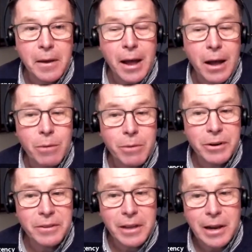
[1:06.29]
However,
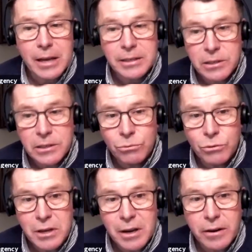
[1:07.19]
in the last 2
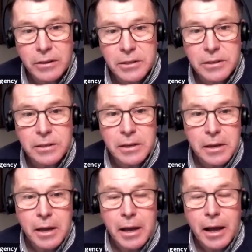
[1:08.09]
years,
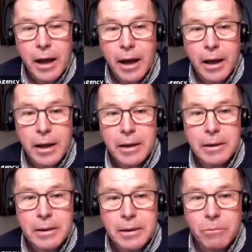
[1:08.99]

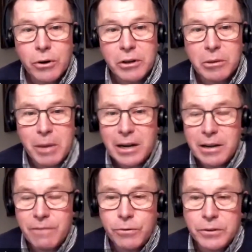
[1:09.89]
I work
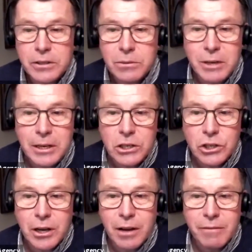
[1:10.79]
mainly for the Swedish
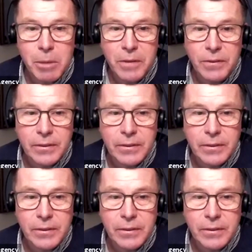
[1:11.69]
government